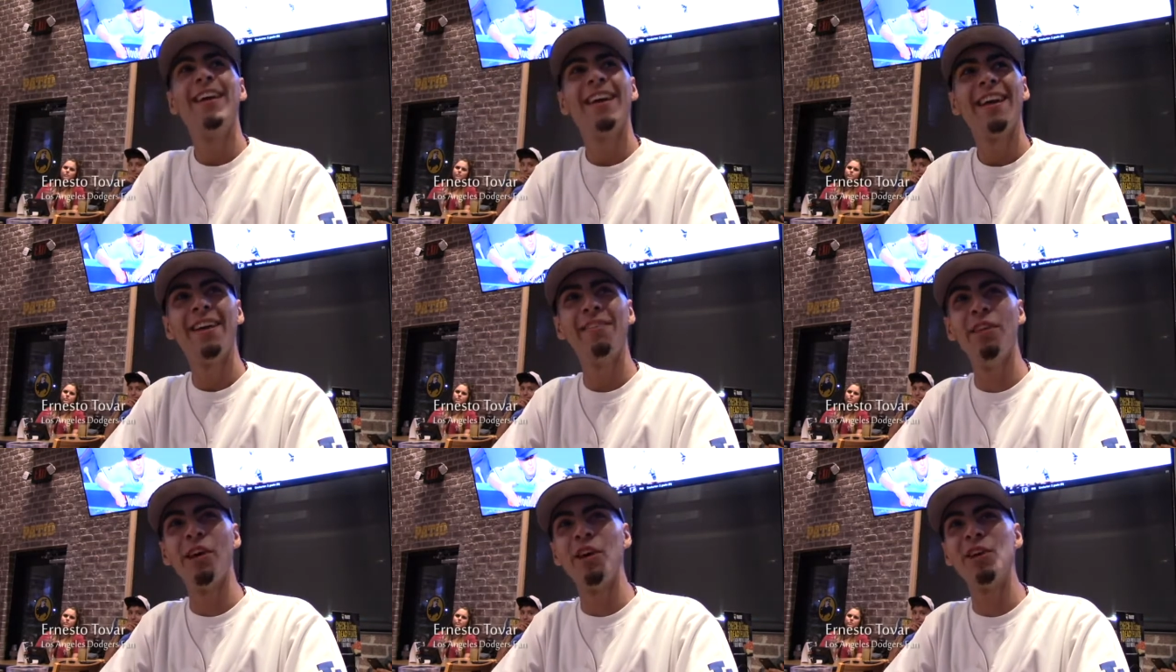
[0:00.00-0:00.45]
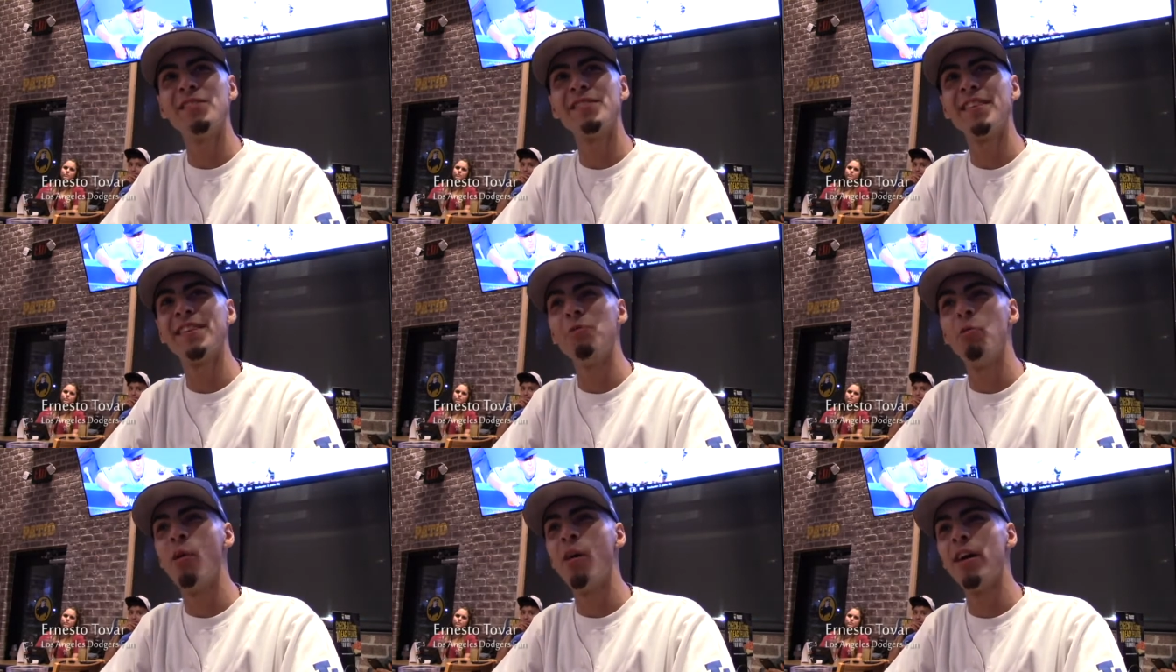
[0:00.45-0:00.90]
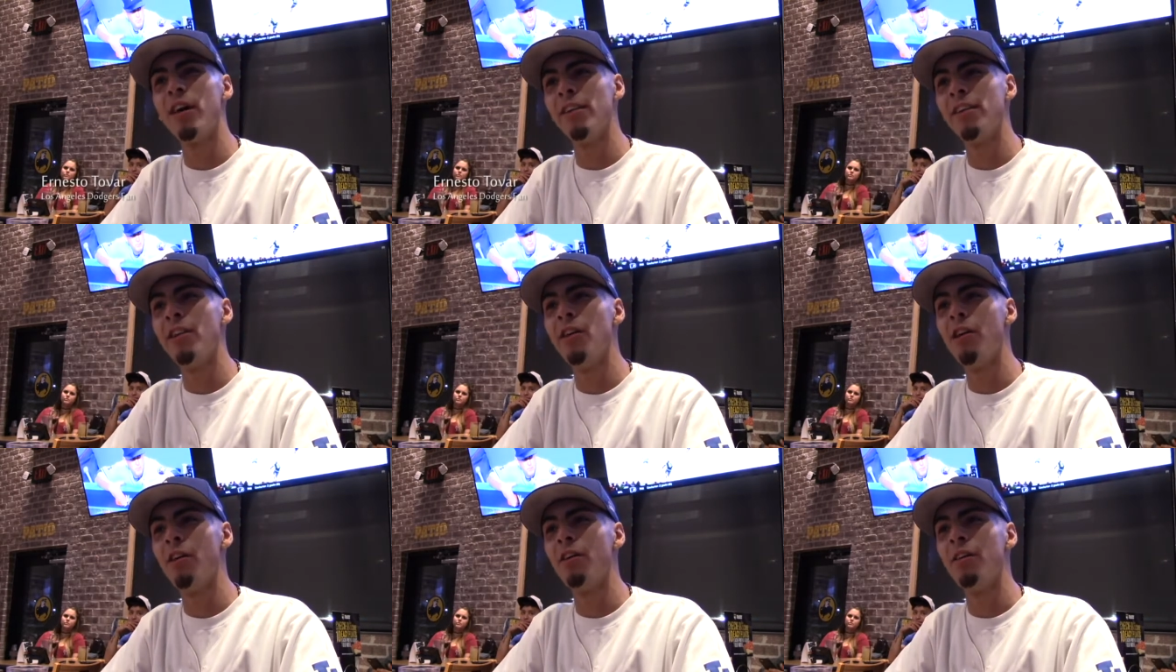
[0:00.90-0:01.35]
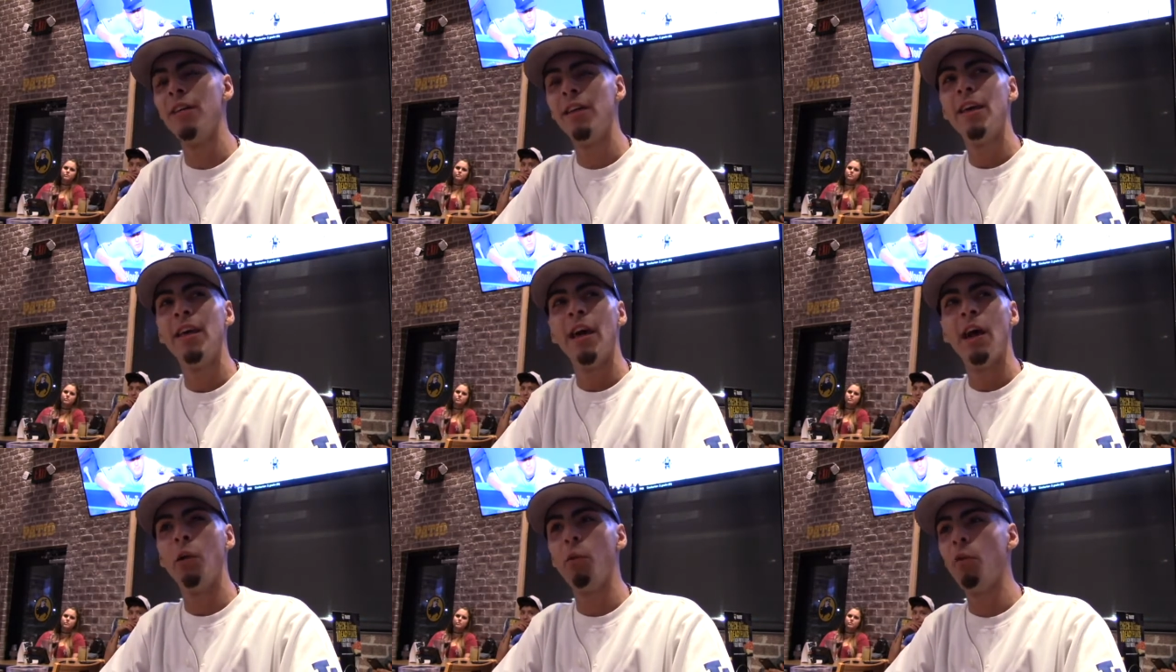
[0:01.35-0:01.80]
give the Houston one, you know,
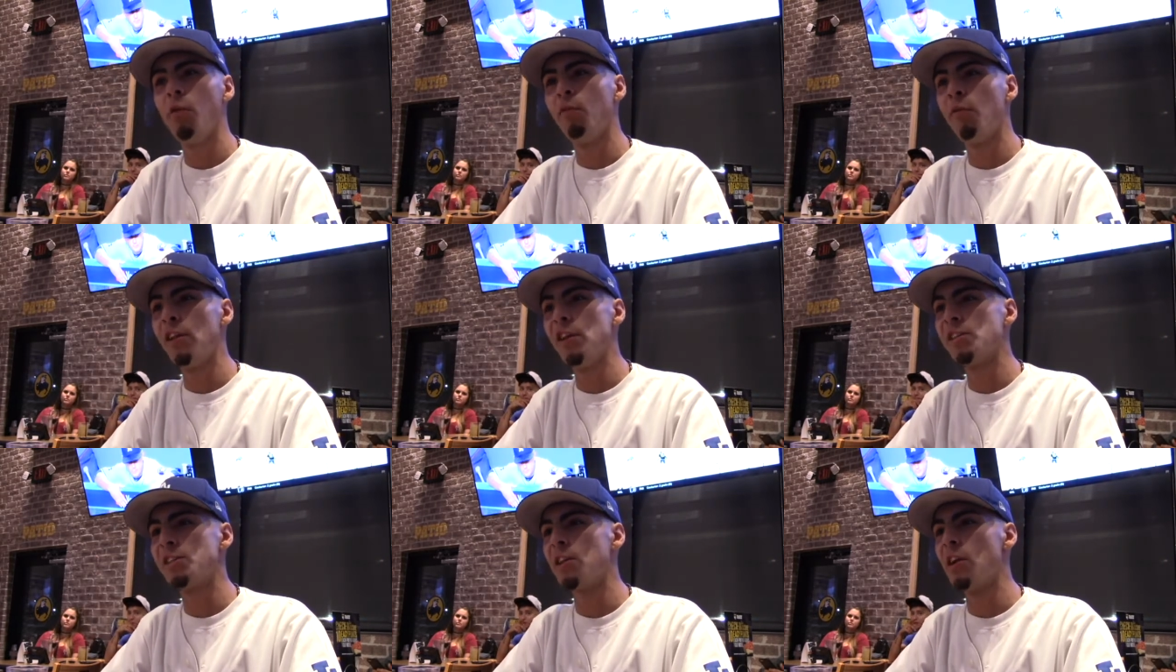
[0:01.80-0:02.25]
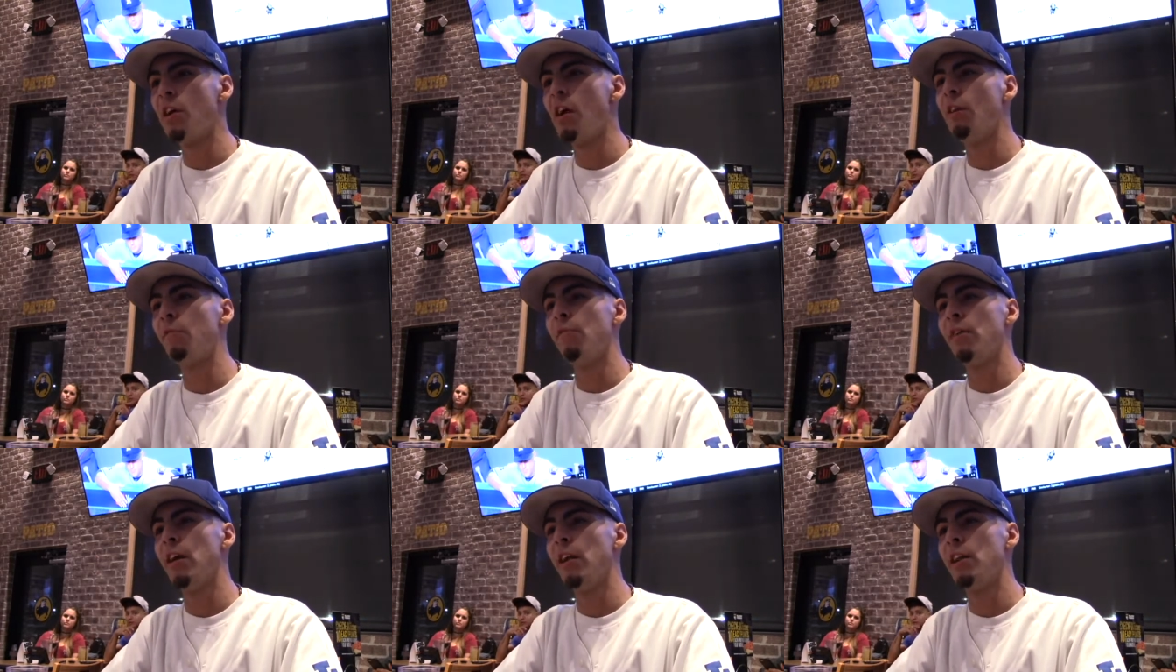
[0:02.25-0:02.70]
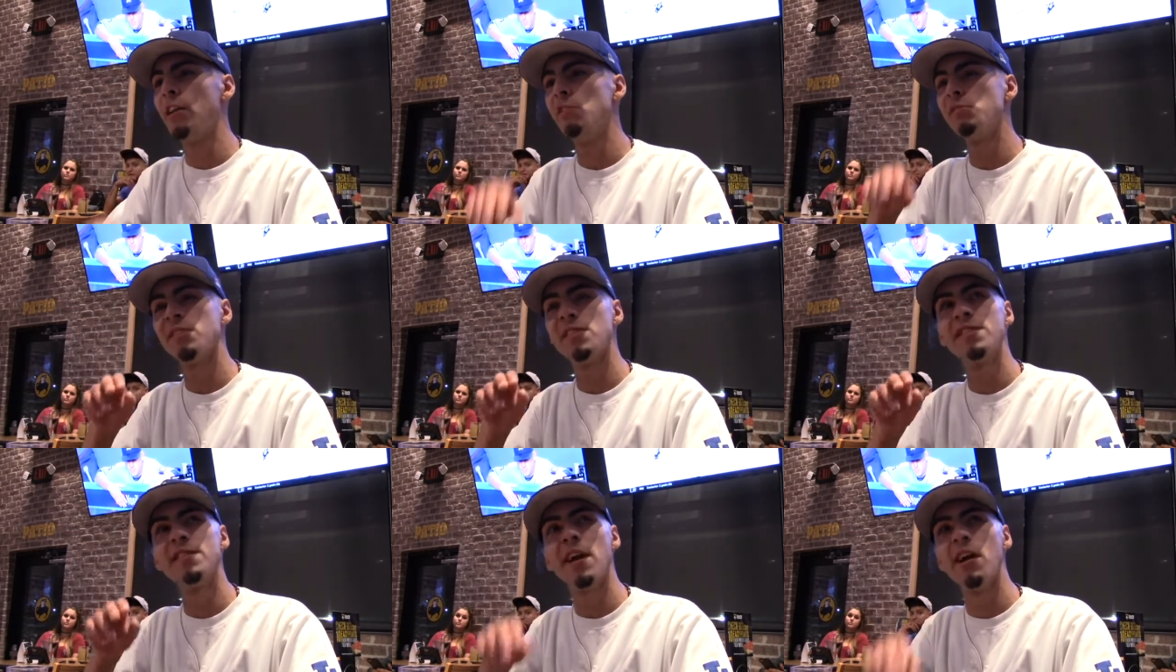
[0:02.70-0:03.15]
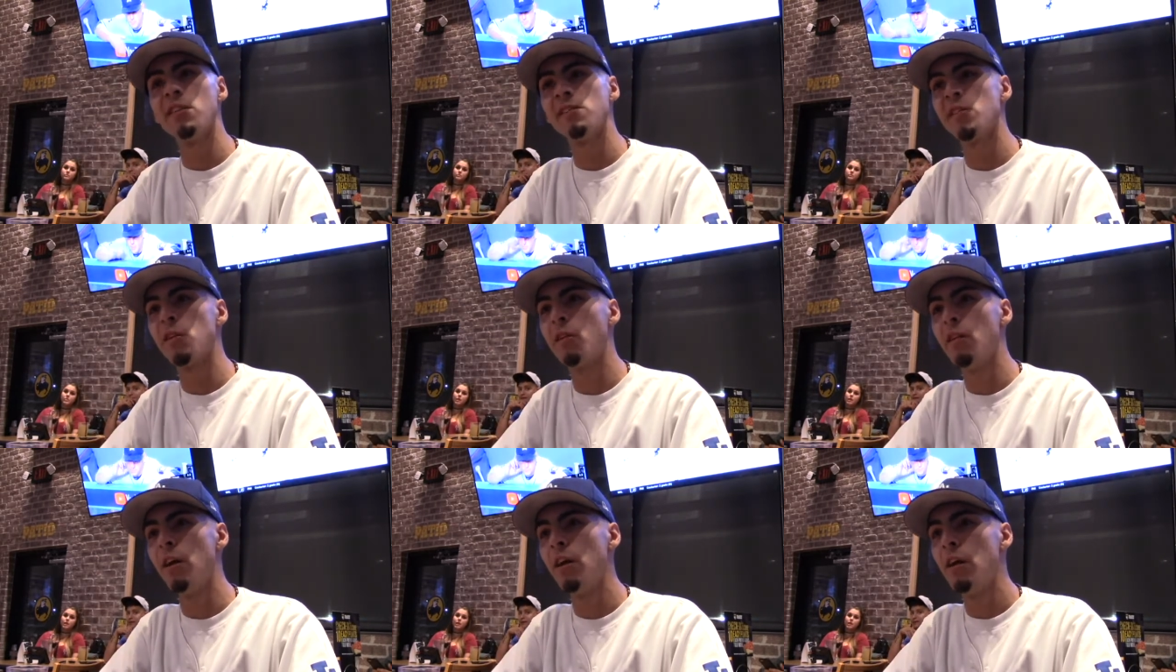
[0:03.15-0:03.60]
and we'll finish it off in Houston territory.